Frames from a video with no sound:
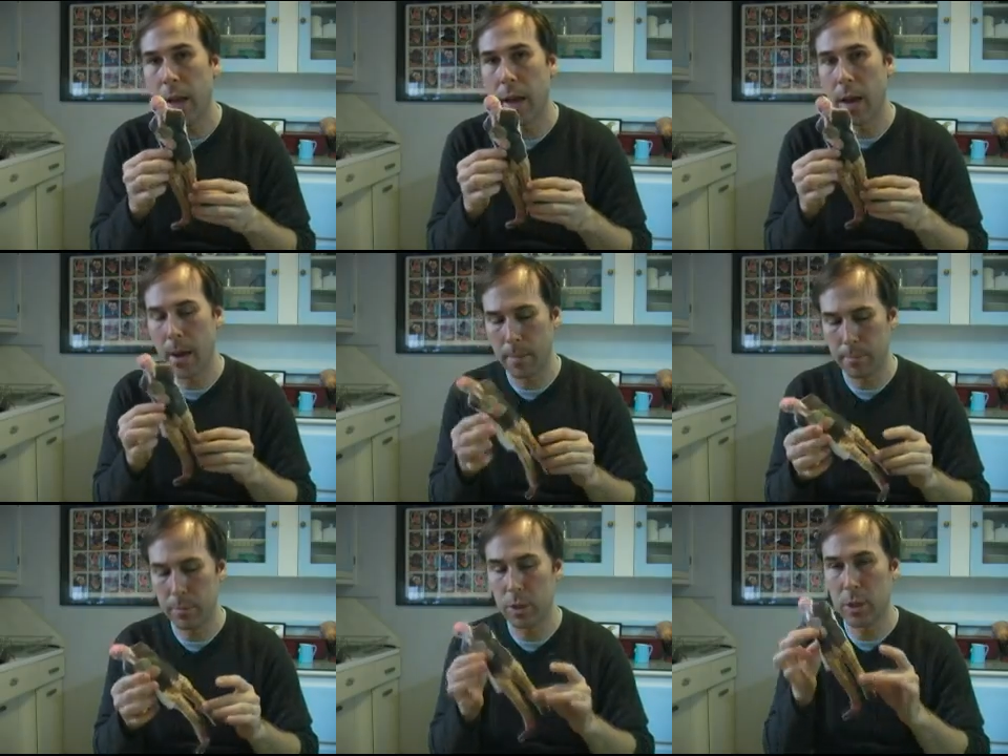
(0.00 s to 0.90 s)

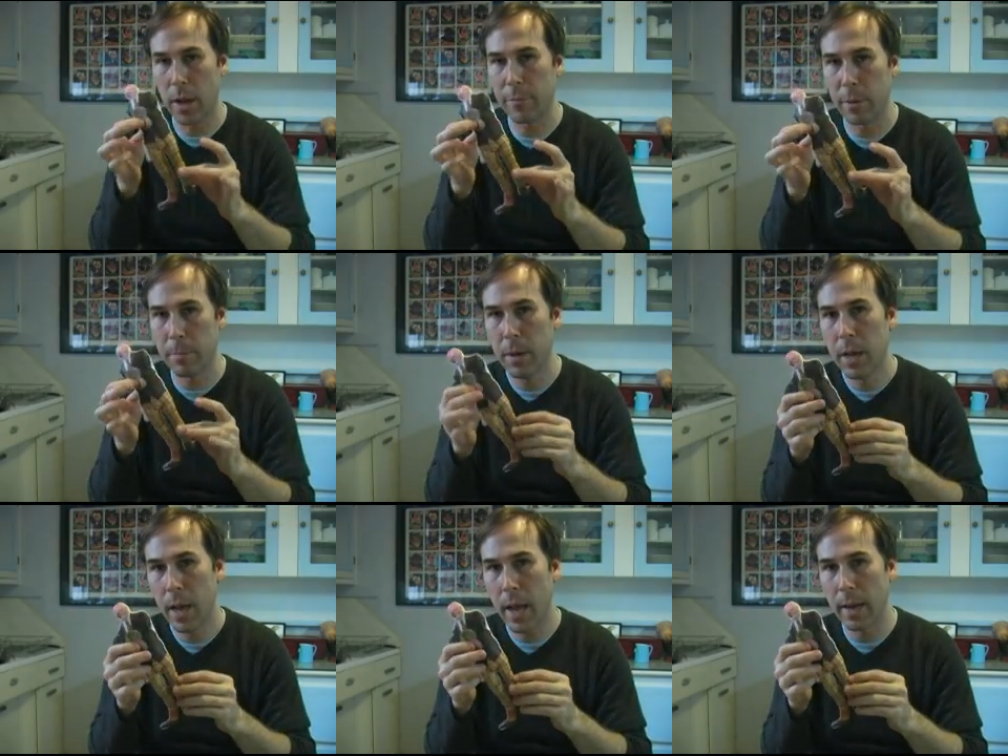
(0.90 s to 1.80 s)
to stuff him,
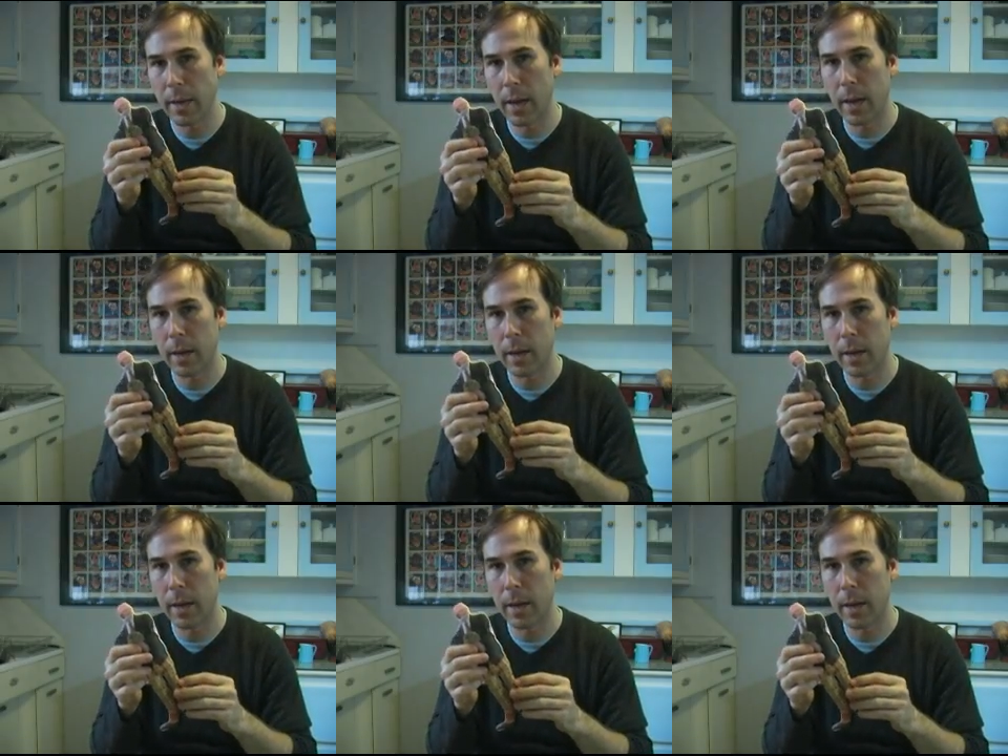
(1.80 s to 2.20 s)
and